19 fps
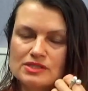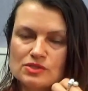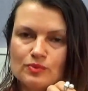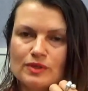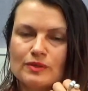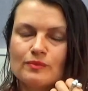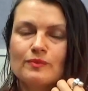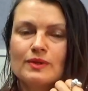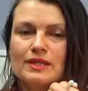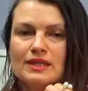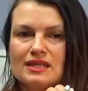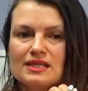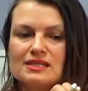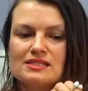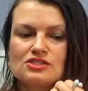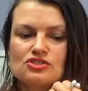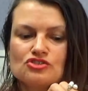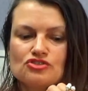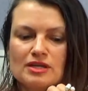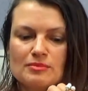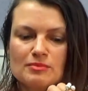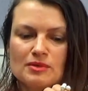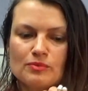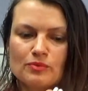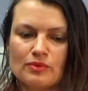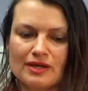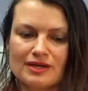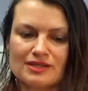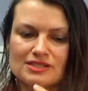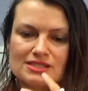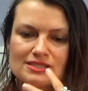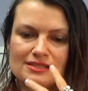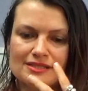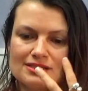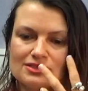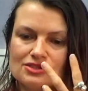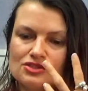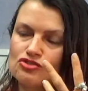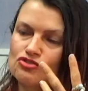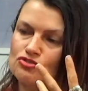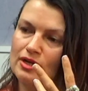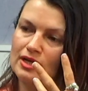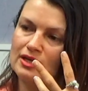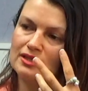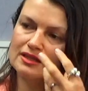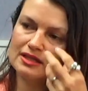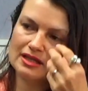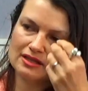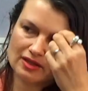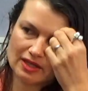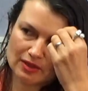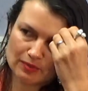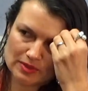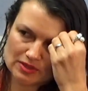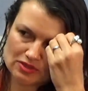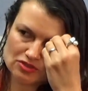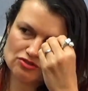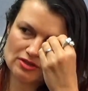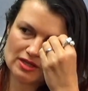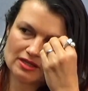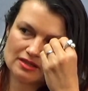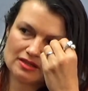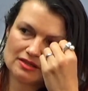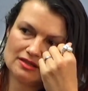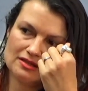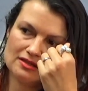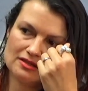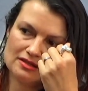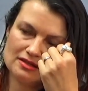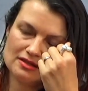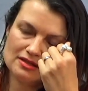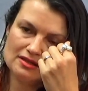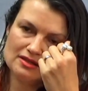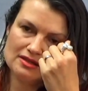Whereas with this treatment, we're actually strengthening, like we strengthen